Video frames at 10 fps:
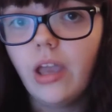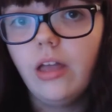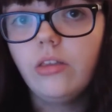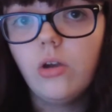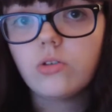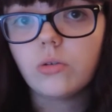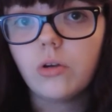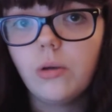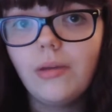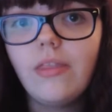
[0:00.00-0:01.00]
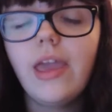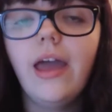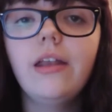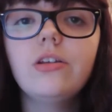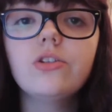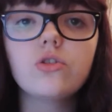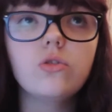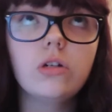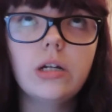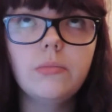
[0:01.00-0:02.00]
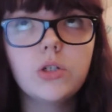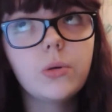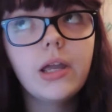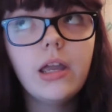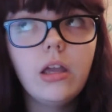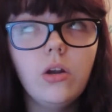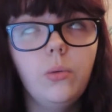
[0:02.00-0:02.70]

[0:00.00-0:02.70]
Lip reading: and those will come at the end or in between